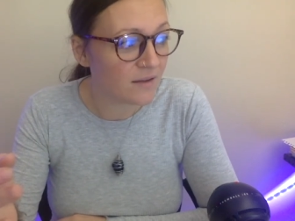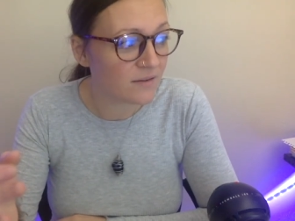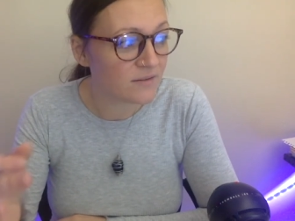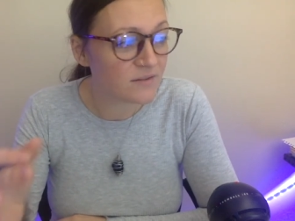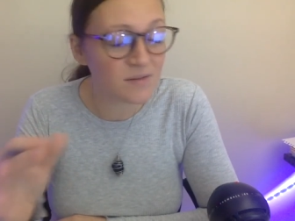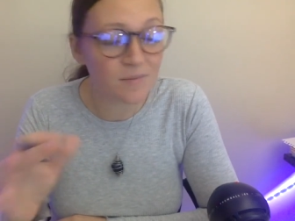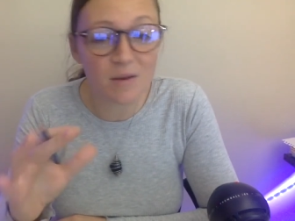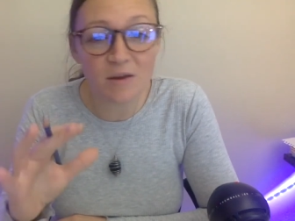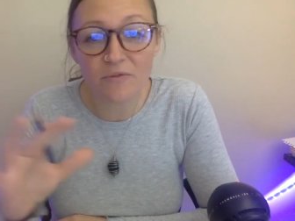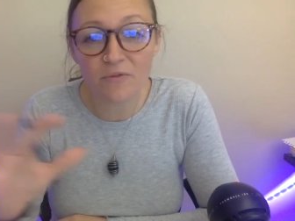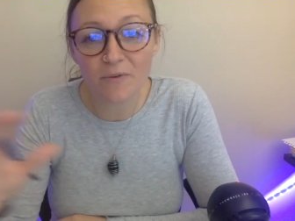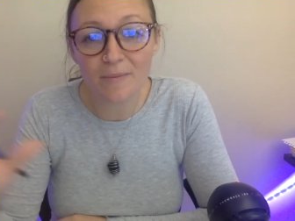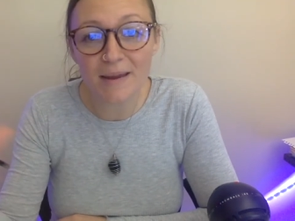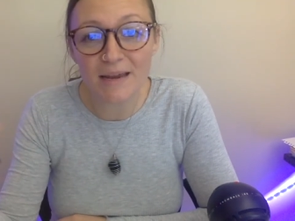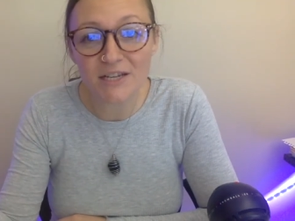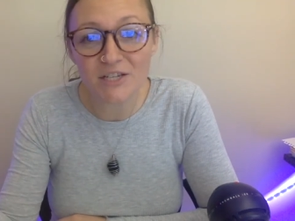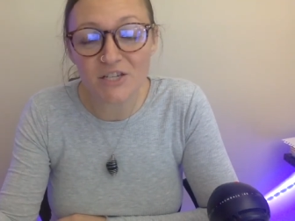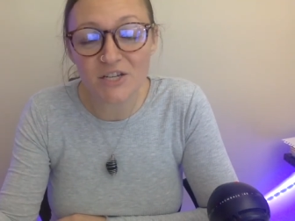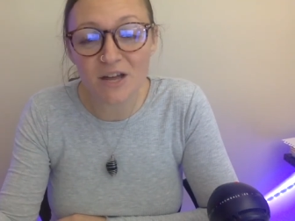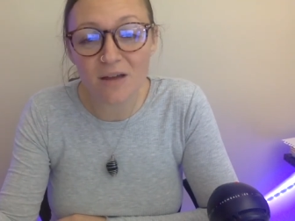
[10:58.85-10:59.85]
some
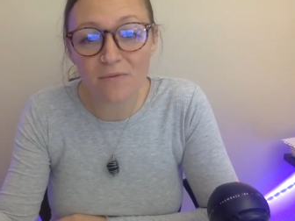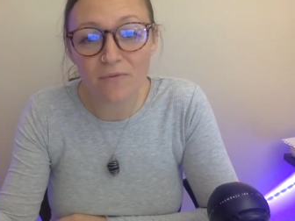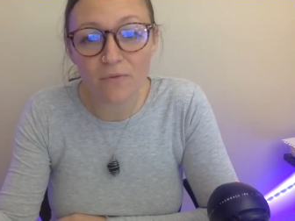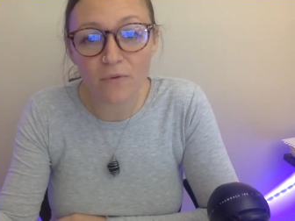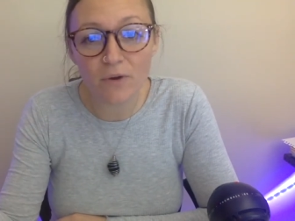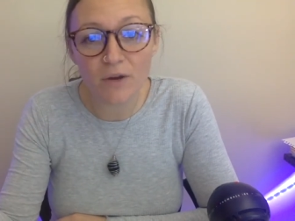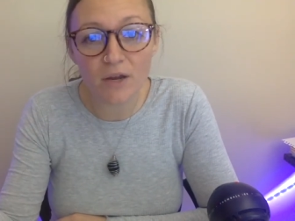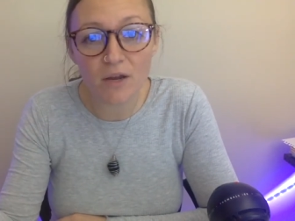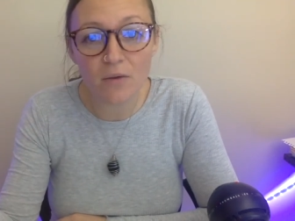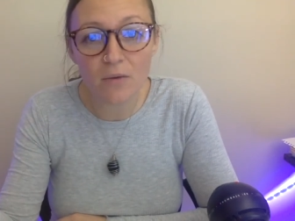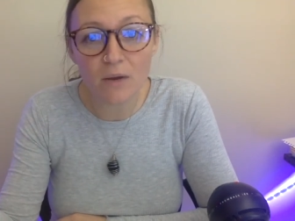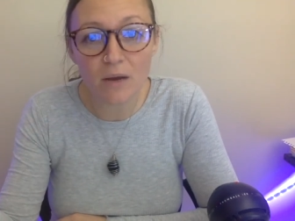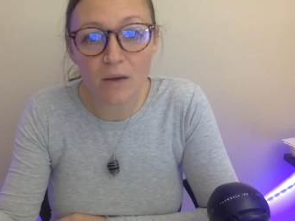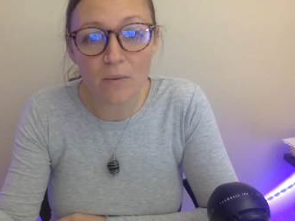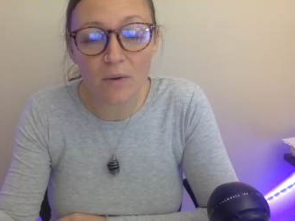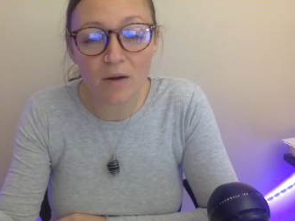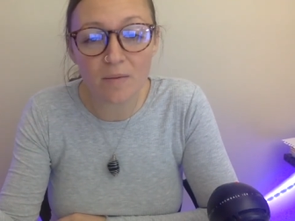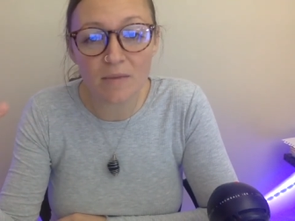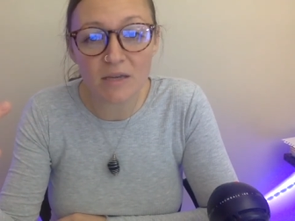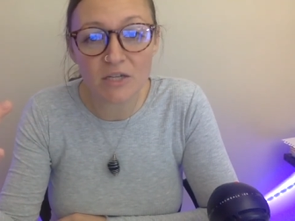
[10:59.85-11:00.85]
information up for you, and I
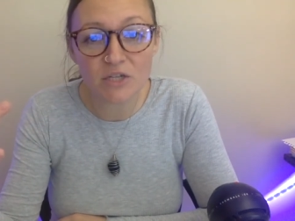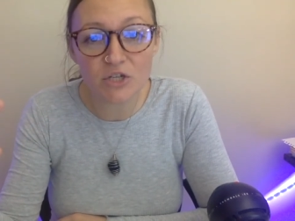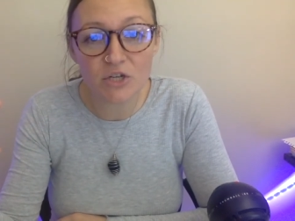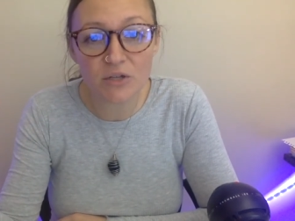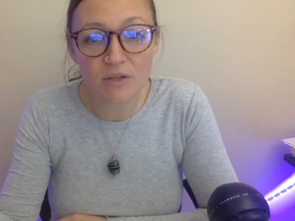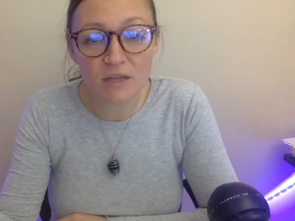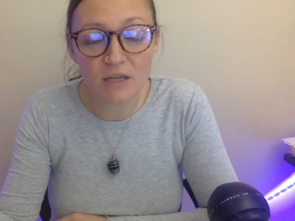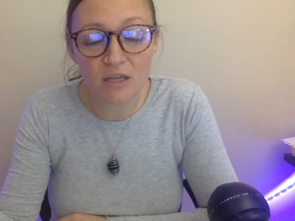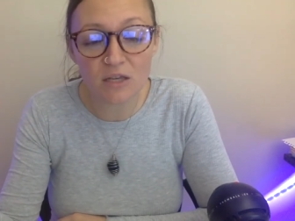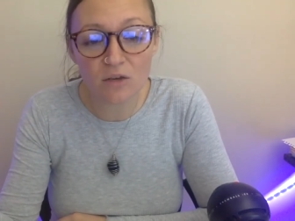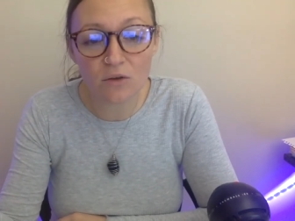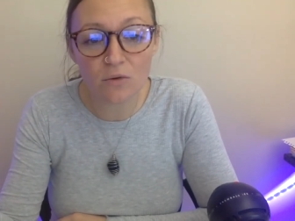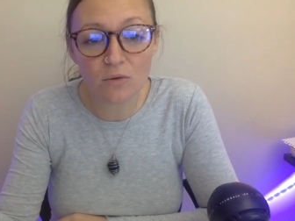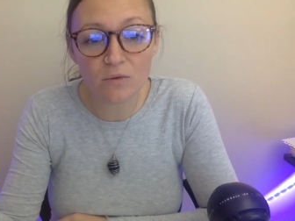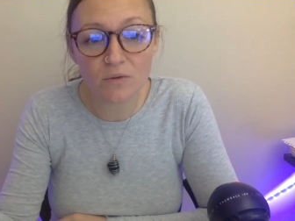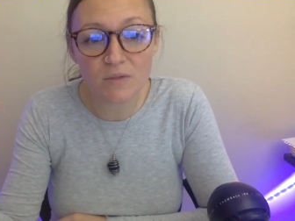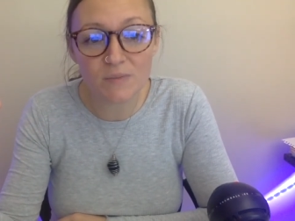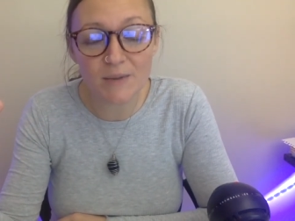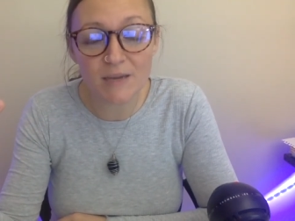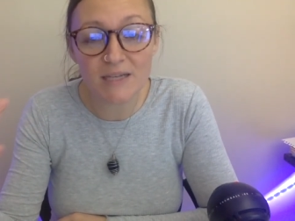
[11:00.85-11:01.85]
want to make sure that
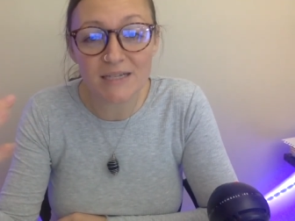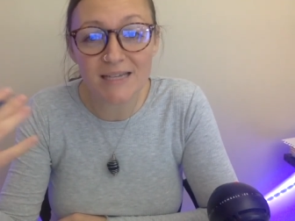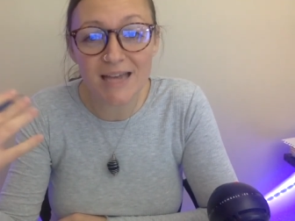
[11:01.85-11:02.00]
you spend